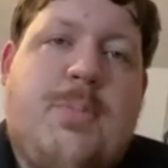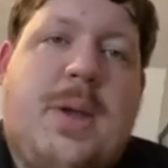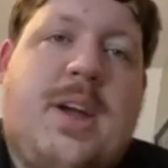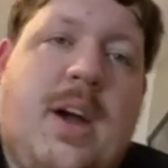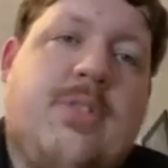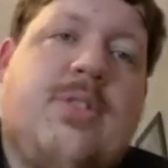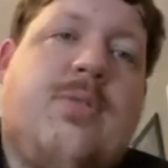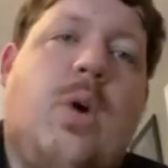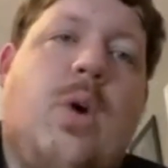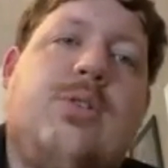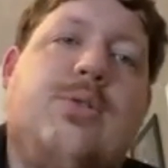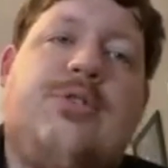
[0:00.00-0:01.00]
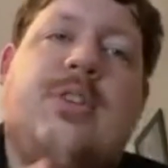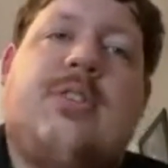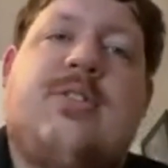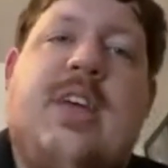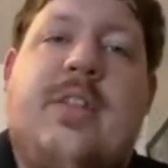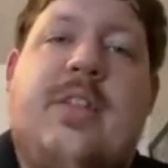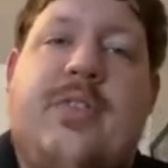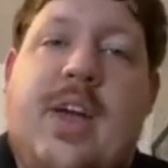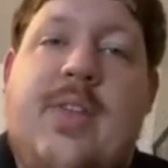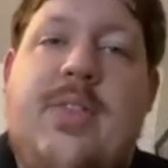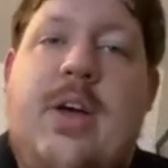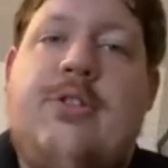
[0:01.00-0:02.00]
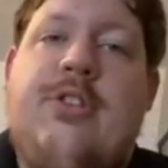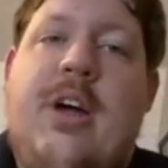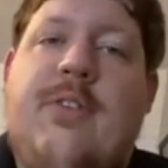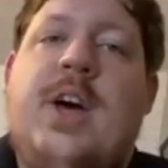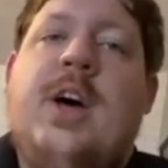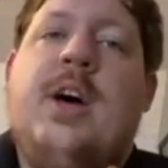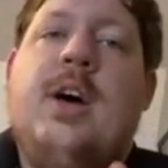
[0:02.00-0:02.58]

Because of what you just said at the end there, Jeff,